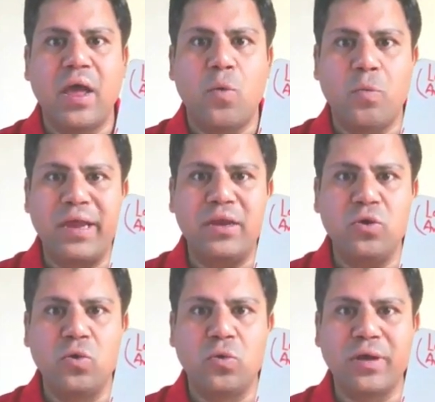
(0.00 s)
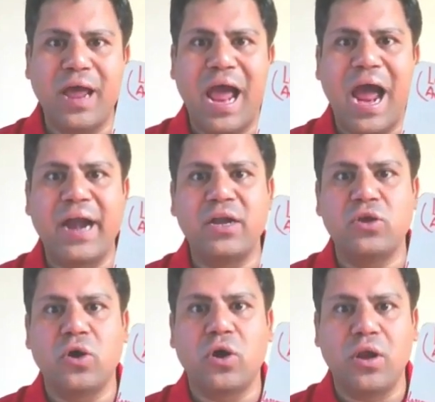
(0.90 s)
when you look at
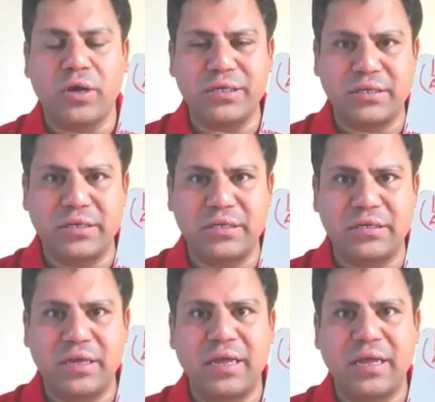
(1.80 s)
your losses,